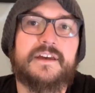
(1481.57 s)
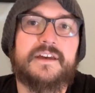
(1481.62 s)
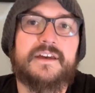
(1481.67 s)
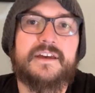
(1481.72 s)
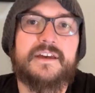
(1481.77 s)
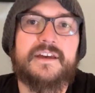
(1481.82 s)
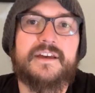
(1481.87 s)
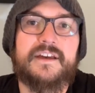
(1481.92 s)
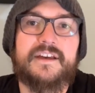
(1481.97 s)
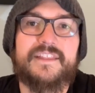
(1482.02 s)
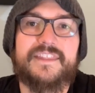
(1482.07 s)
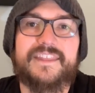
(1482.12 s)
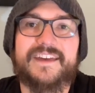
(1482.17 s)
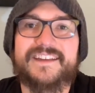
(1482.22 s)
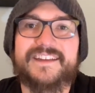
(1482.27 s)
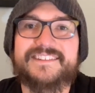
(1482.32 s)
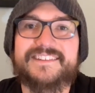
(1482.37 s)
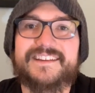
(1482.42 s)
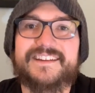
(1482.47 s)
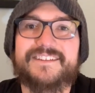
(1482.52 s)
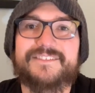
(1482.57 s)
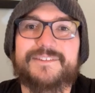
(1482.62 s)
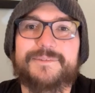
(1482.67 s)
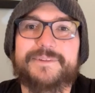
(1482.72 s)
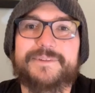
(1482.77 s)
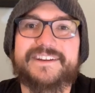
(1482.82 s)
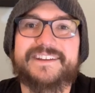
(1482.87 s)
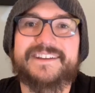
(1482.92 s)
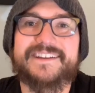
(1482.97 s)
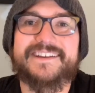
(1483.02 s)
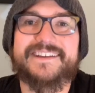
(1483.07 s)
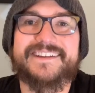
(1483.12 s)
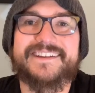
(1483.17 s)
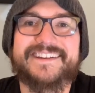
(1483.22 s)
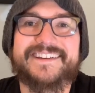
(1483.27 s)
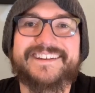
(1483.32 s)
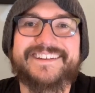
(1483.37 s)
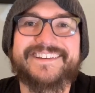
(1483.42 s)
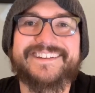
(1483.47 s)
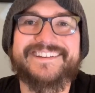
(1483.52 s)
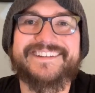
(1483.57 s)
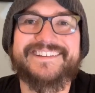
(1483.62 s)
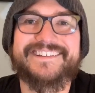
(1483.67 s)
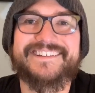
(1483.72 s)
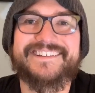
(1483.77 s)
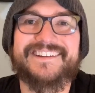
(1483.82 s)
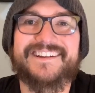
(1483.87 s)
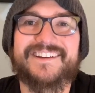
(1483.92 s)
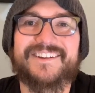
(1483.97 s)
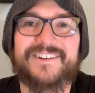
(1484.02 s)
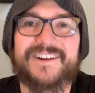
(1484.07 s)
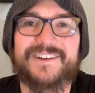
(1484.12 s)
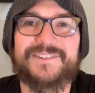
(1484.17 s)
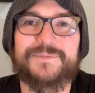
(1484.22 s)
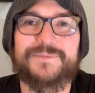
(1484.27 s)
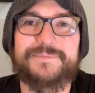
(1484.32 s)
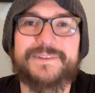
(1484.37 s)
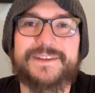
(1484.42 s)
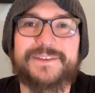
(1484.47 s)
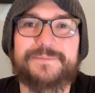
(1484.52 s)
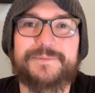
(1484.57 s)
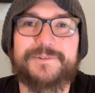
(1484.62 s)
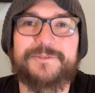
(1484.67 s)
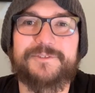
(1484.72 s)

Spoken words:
That's it, everybody. Grace and peace be with you.